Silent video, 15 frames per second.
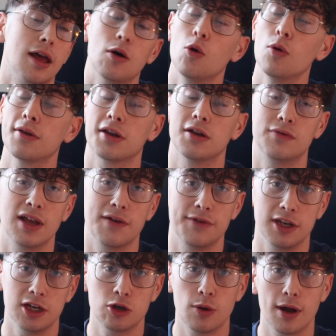Also, if you have
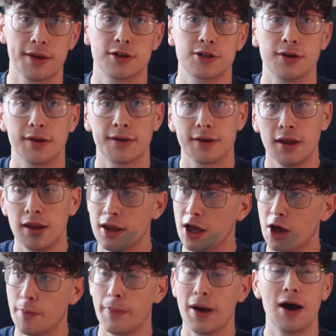any questions
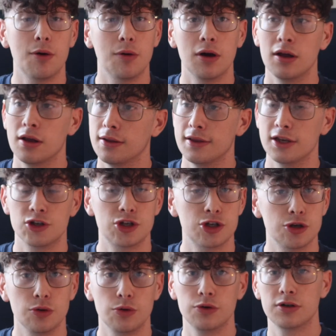about this
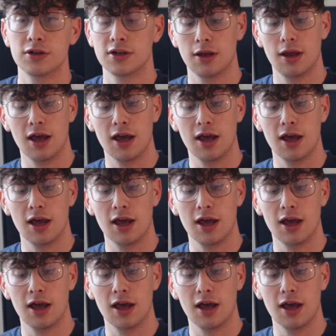shoot,